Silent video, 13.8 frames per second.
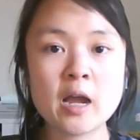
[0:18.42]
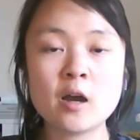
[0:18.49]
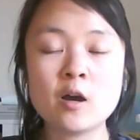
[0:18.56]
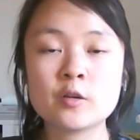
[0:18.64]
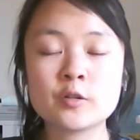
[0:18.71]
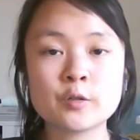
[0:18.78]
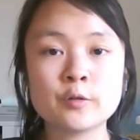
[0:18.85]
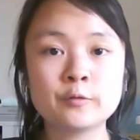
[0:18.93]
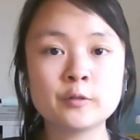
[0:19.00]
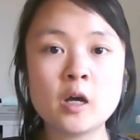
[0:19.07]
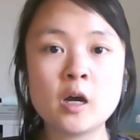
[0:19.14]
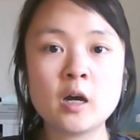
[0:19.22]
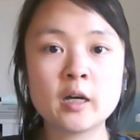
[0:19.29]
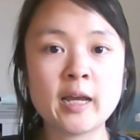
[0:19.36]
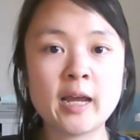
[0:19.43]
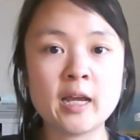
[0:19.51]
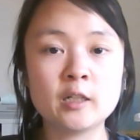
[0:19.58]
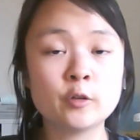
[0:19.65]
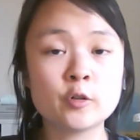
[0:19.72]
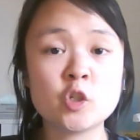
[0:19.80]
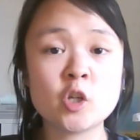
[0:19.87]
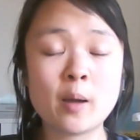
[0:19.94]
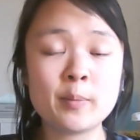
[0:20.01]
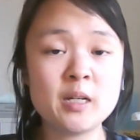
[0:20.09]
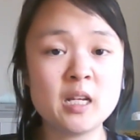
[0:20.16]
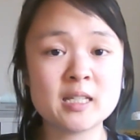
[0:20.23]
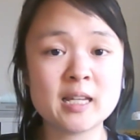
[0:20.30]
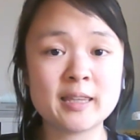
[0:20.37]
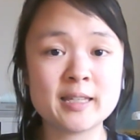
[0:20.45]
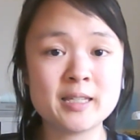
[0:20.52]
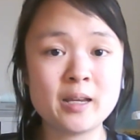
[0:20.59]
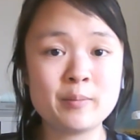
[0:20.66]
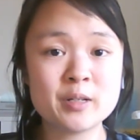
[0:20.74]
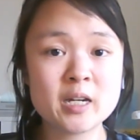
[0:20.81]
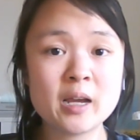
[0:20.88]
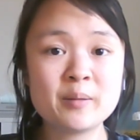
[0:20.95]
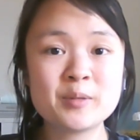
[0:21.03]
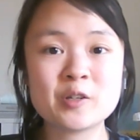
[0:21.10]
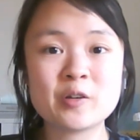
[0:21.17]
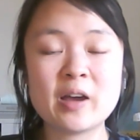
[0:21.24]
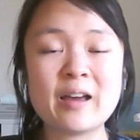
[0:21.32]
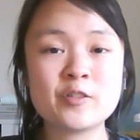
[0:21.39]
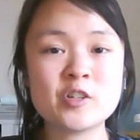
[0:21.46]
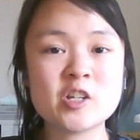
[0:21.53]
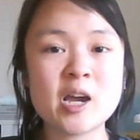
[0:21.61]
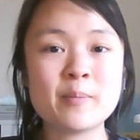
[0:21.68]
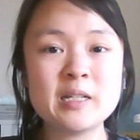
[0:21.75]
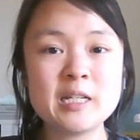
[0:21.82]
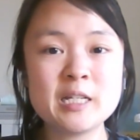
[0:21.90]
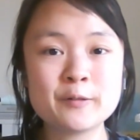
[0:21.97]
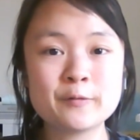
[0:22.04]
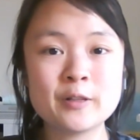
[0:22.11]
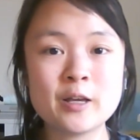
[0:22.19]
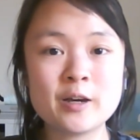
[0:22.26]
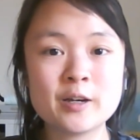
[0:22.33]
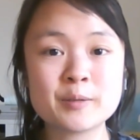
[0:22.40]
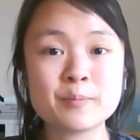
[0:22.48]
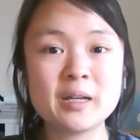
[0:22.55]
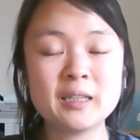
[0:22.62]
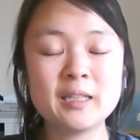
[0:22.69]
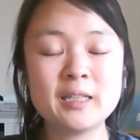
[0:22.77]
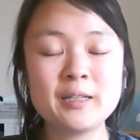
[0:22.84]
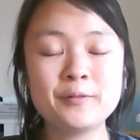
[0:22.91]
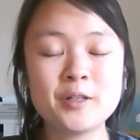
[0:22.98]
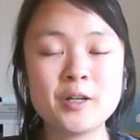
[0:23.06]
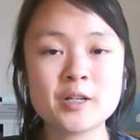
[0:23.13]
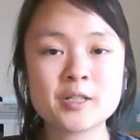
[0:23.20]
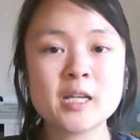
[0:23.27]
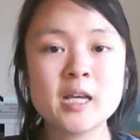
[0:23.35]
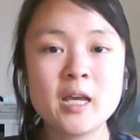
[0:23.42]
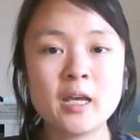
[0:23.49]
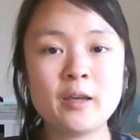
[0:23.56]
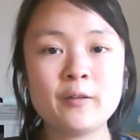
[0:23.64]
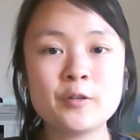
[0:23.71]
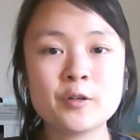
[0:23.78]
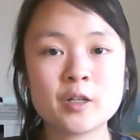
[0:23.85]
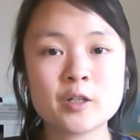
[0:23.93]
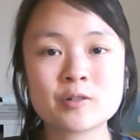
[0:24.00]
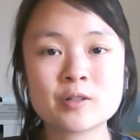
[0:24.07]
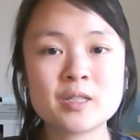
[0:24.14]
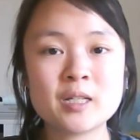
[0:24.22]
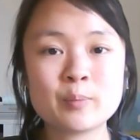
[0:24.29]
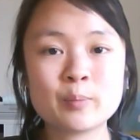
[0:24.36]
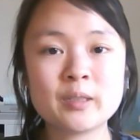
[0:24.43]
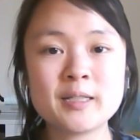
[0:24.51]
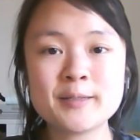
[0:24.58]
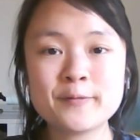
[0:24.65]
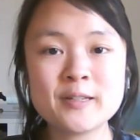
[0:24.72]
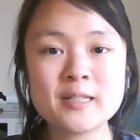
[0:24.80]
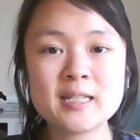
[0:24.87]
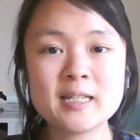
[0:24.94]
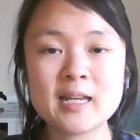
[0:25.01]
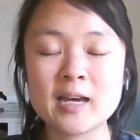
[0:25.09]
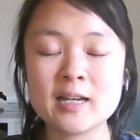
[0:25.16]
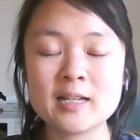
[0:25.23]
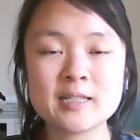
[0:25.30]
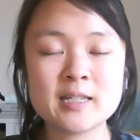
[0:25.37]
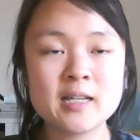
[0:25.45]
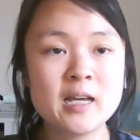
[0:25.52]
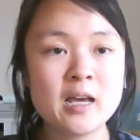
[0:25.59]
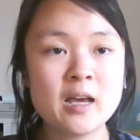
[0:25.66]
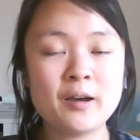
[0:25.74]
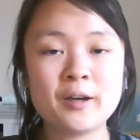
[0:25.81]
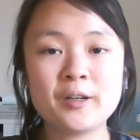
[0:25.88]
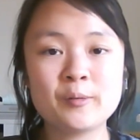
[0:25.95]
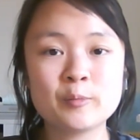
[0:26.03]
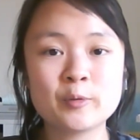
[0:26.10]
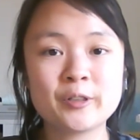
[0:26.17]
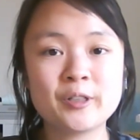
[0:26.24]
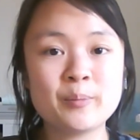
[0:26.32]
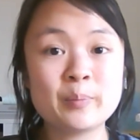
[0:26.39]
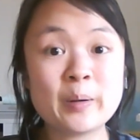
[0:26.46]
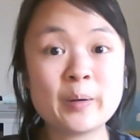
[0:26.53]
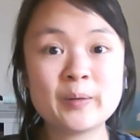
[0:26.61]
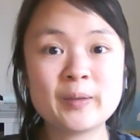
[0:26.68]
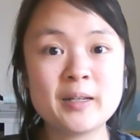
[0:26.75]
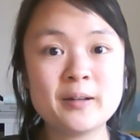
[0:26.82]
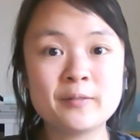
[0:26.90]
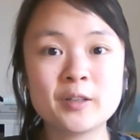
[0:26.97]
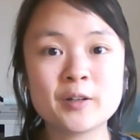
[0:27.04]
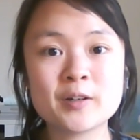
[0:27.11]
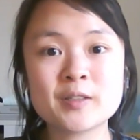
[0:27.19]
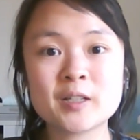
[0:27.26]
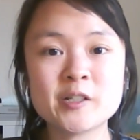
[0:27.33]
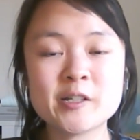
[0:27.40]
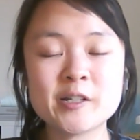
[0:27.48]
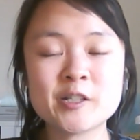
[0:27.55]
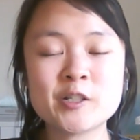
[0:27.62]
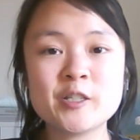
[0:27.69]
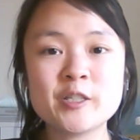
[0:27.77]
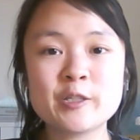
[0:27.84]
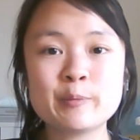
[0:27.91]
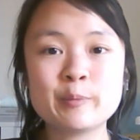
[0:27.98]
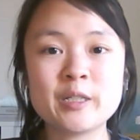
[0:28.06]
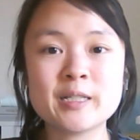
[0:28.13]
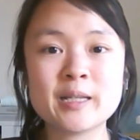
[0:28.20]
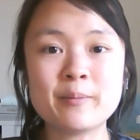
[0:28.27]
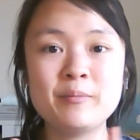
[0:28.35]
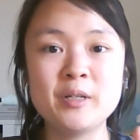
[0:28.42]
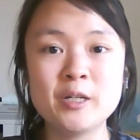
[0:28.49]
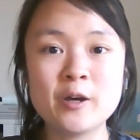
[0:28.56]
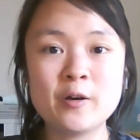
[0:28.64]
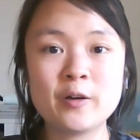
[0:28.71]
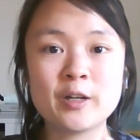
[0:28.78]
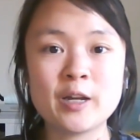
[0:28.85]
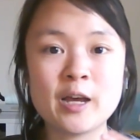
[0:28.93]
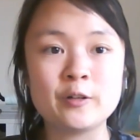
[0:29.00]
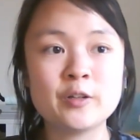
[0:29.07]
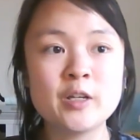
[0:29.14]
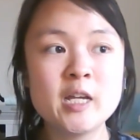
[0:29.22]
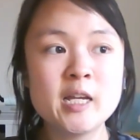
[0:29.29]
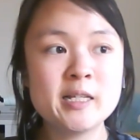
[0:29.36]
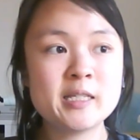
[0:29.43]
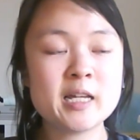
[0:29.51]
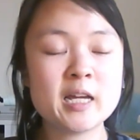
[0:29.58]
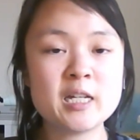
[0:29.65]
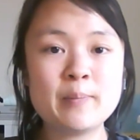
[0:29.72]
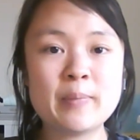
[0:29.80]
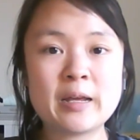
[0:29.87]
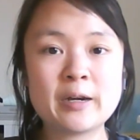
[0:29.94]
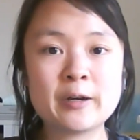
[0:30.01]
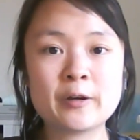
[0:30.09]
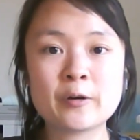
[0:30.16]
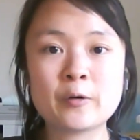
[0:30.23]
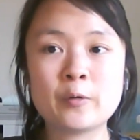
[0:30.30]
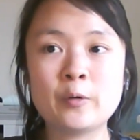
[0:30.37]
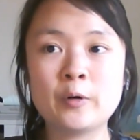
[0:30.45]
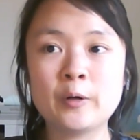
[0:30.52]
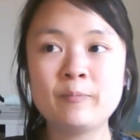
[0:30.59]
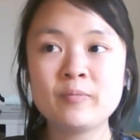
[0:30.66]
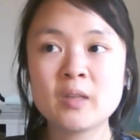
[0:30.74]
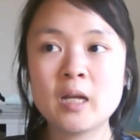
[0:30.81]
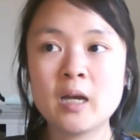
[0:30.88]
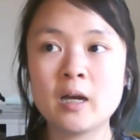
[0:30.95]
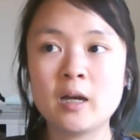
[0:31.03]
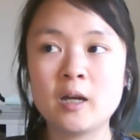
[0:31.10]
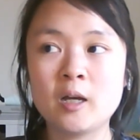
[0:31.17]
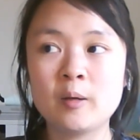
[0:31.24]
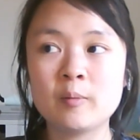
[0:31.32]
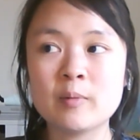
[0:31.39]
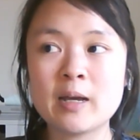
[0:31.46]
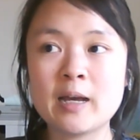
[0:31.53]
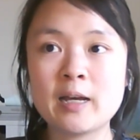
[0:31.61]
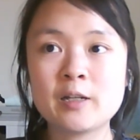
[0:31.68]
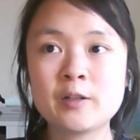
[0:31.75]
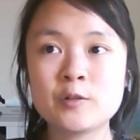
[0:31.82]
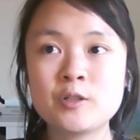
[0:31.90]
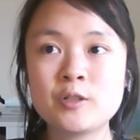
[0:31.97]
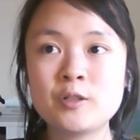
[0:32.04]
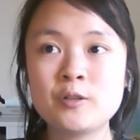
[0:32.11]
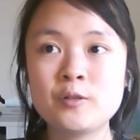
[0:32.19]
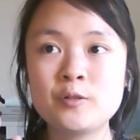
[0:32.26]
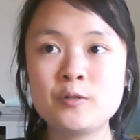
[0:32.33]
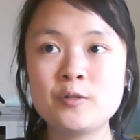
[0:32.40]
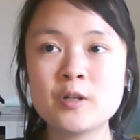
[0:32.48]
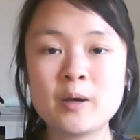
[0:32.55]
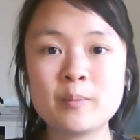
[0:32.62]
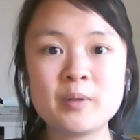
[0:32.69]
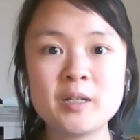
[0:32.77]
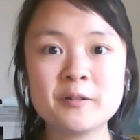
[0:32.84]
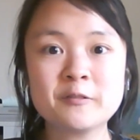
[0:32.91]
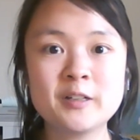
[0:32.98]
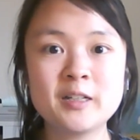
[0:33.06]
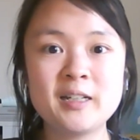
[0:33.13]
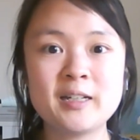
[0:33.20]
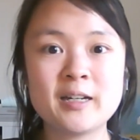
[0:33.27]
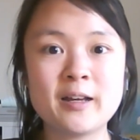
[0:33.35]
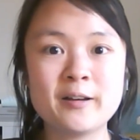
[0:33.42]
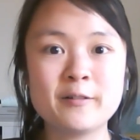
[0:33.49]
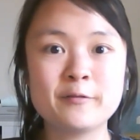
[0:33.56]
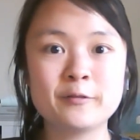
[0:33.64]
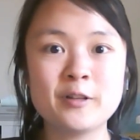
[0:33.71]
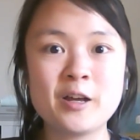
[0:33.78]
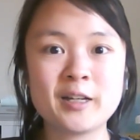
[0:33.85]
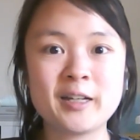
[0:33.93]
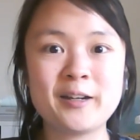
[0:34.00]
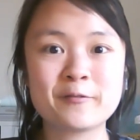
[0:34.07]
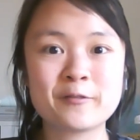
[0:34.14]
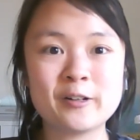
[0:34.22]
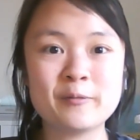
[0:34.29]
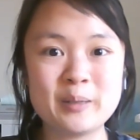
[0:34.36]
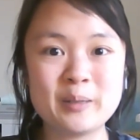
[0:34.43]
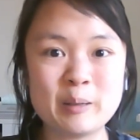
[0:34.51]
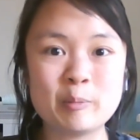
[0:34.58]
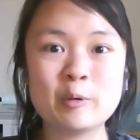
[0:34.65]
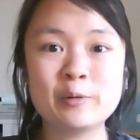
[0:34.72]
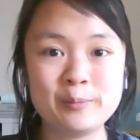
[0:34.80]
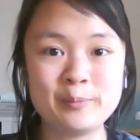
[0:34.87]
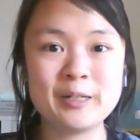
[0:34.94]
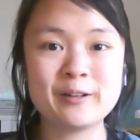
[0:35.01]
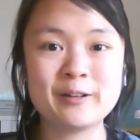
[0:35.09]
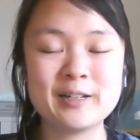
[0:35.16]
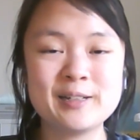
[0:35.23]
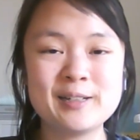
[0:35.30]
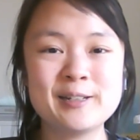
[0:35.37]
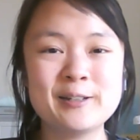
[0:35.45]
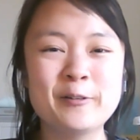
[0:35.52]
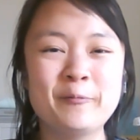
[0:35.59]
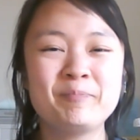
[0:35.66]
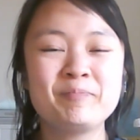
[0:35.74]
I also vlog and learn Japanese at the same time, so I have Japanese vlogs, monthly vlogs. If you're interested, please visit as I am learning both and if there are suggestions, please let me know on how to study better or um, how to not be afraid of vlogging in front of people would be great too.